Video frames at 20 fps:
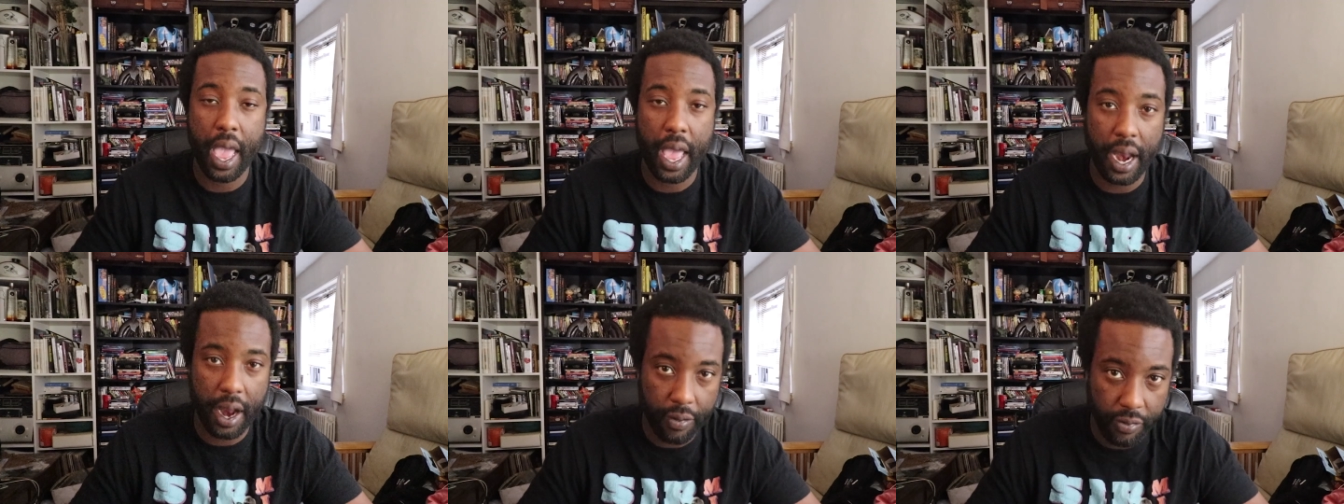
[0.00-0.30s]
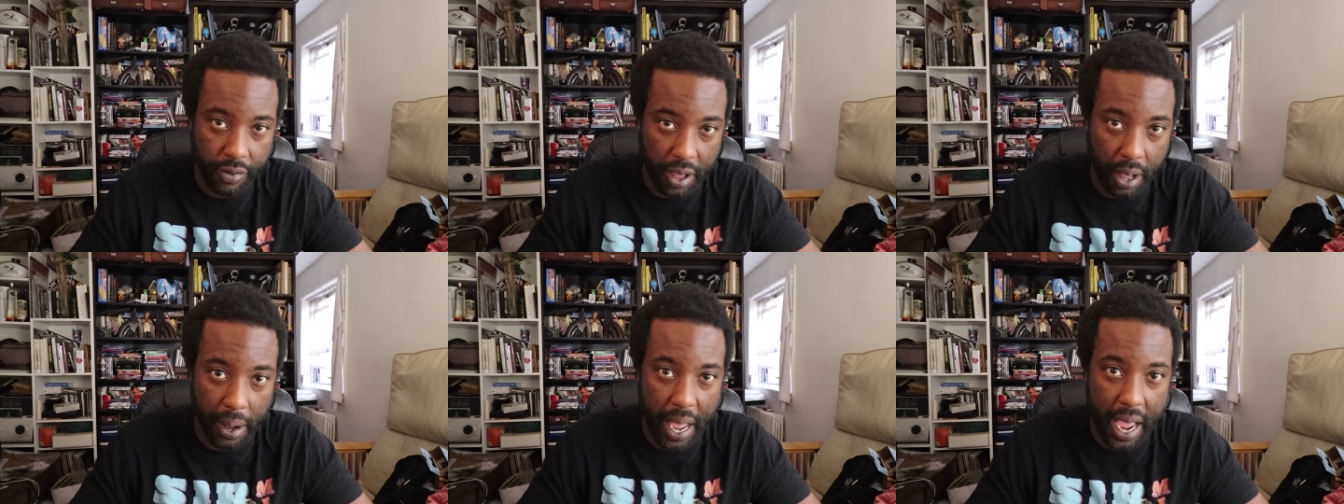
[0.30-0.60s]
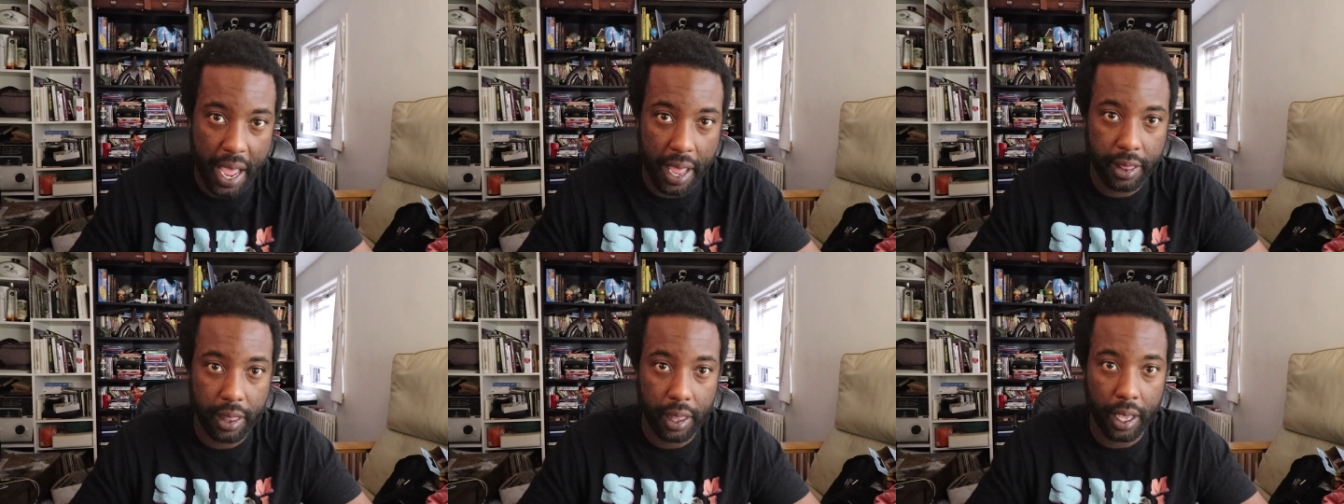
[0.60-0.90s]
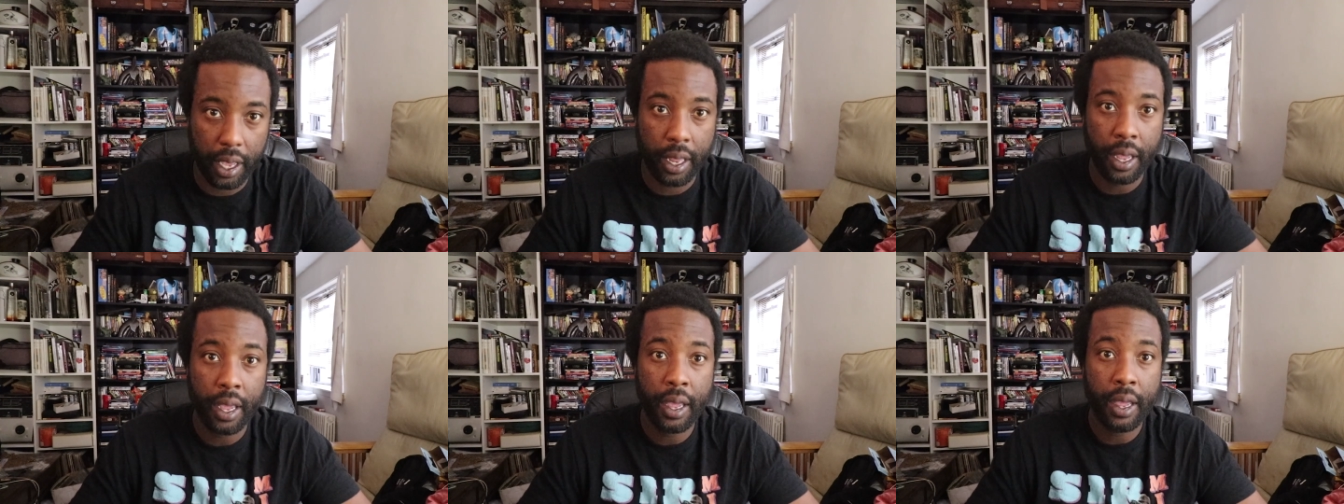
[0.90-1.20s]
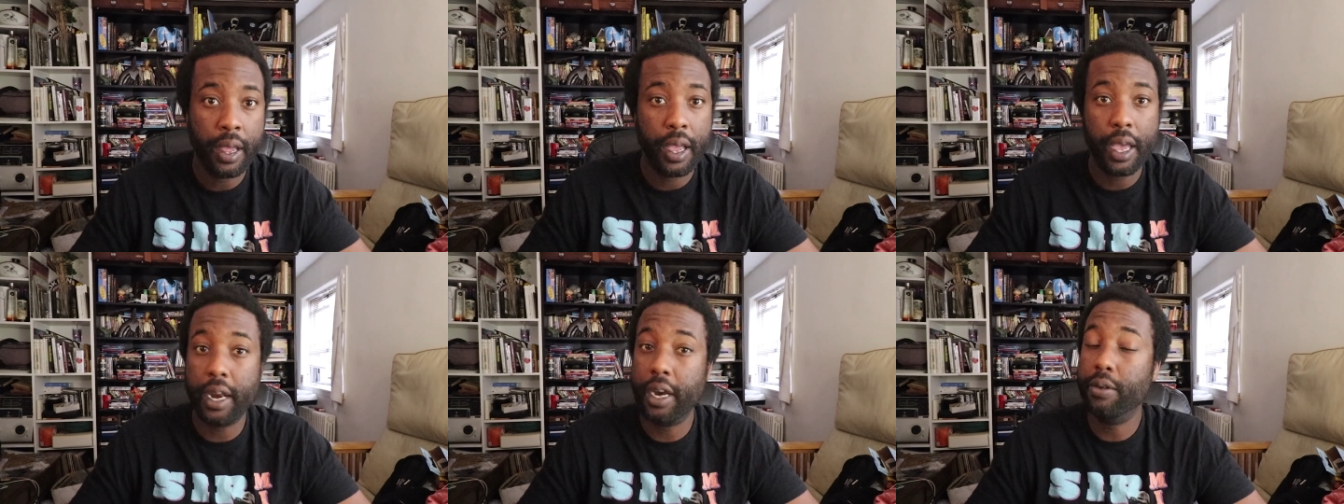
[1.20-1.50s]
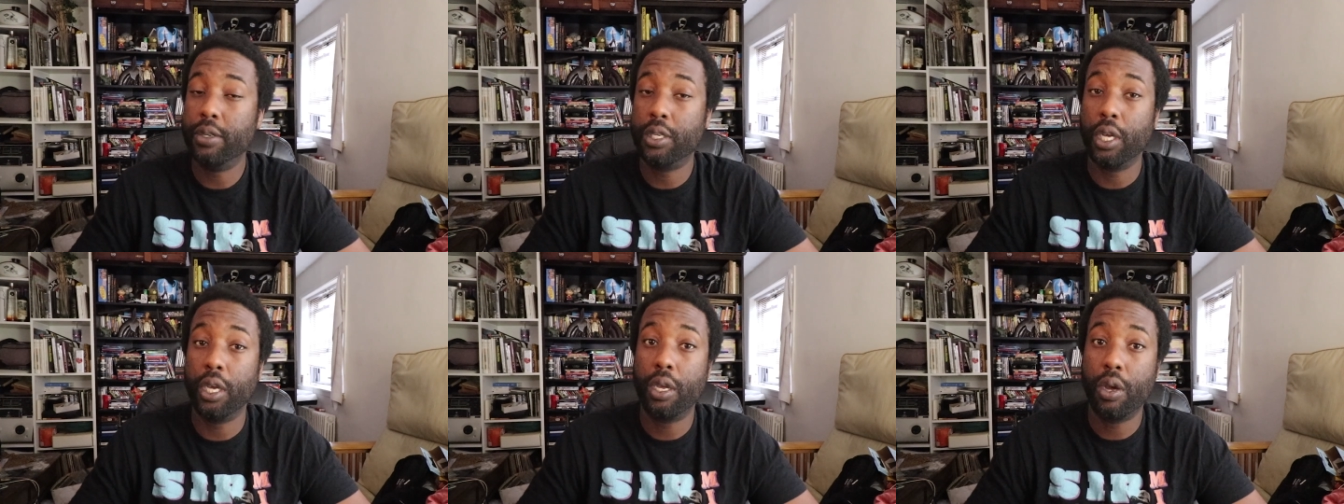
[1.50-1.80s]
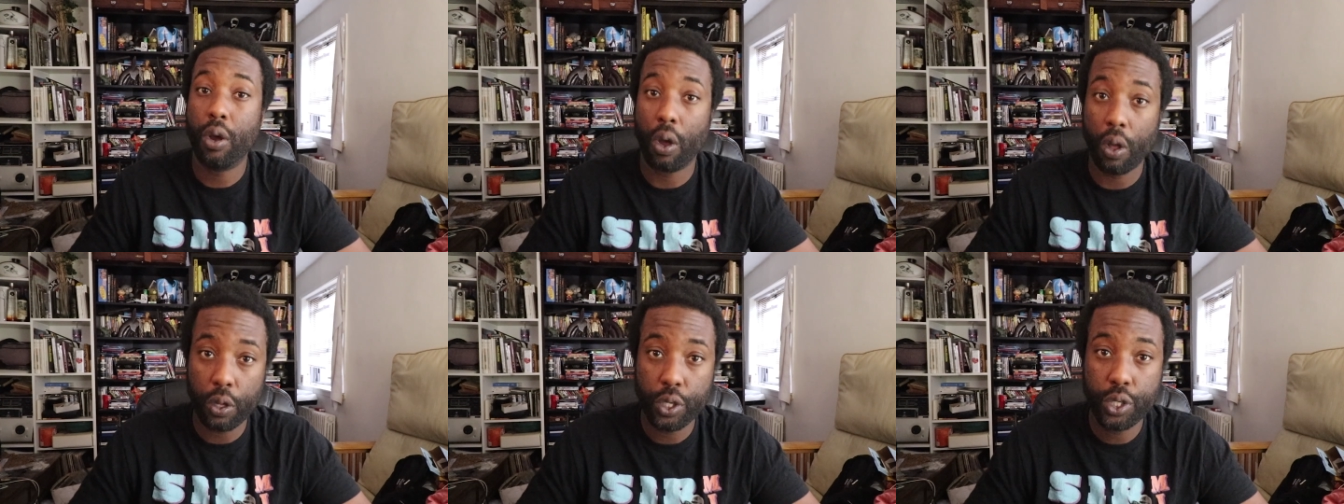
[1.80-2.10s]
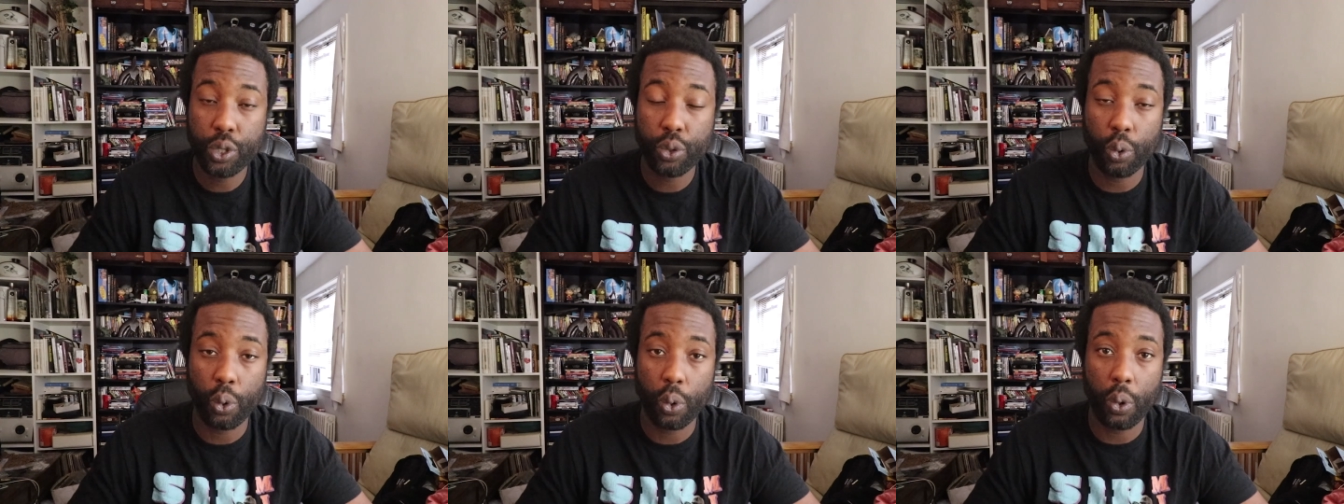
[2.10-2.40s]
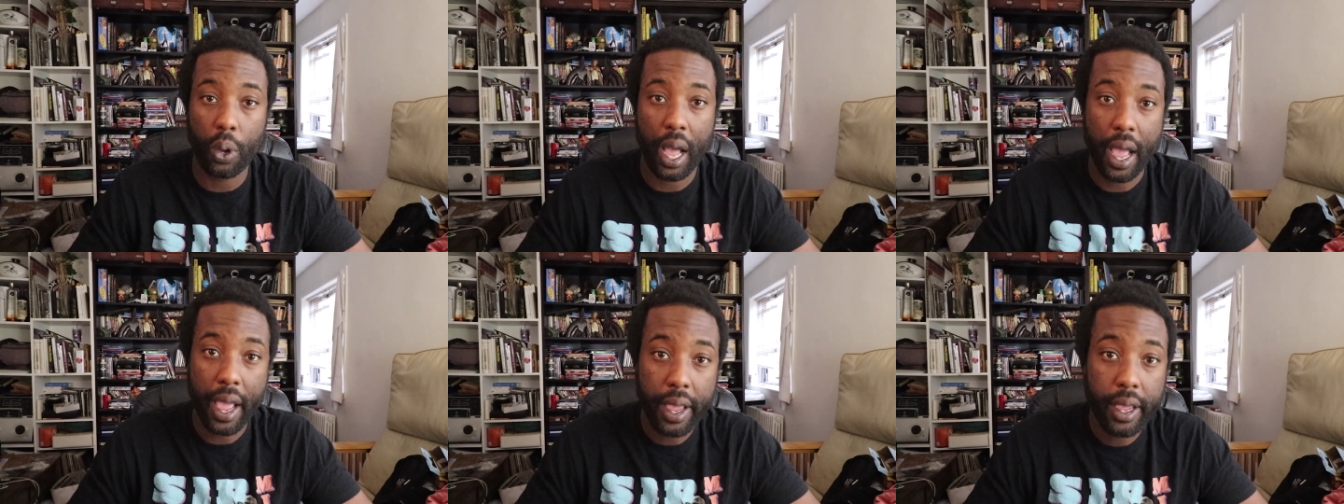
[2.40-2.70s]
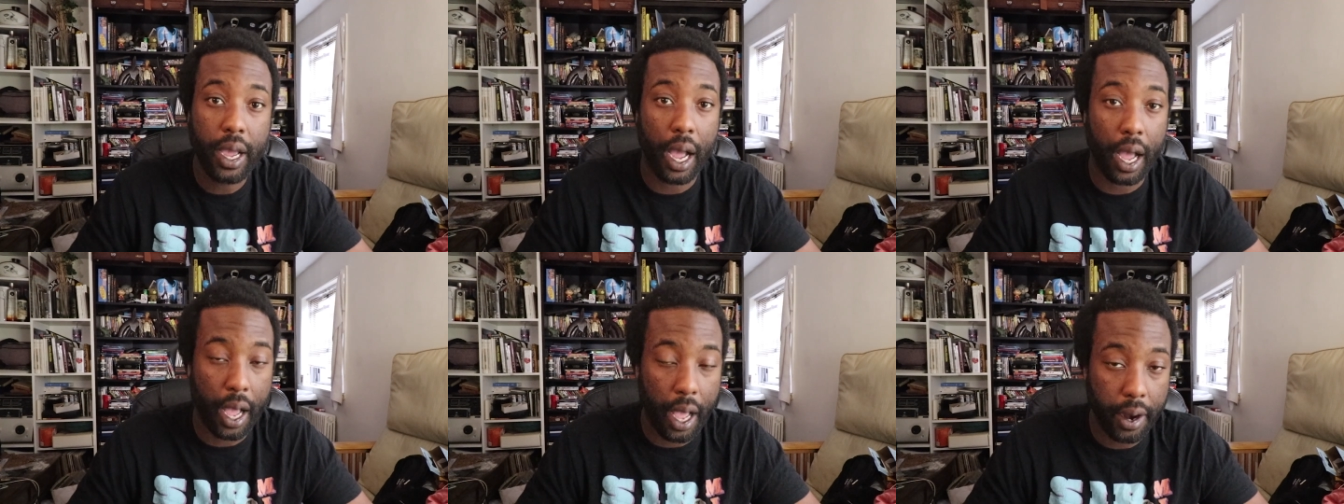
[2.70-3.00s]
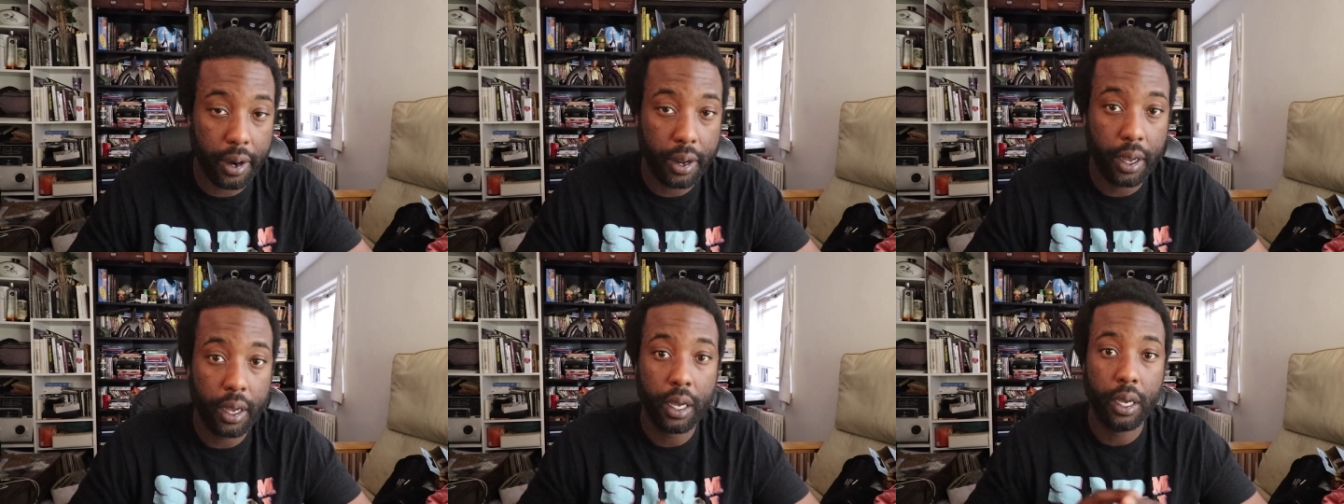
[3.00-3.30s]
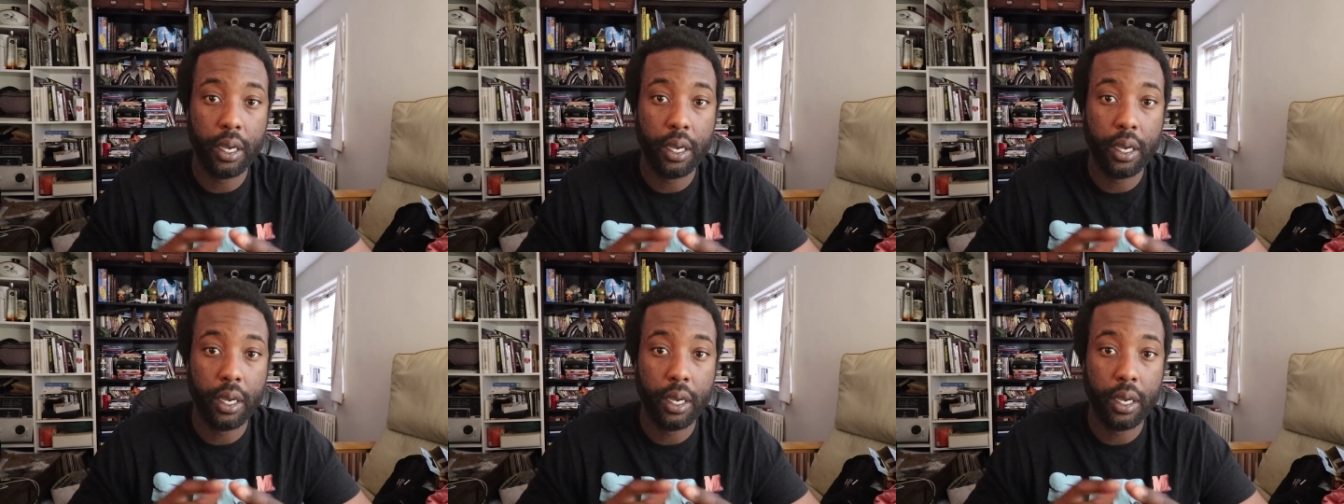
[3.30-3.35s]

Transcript: NFL athlete, and he was a cultural icon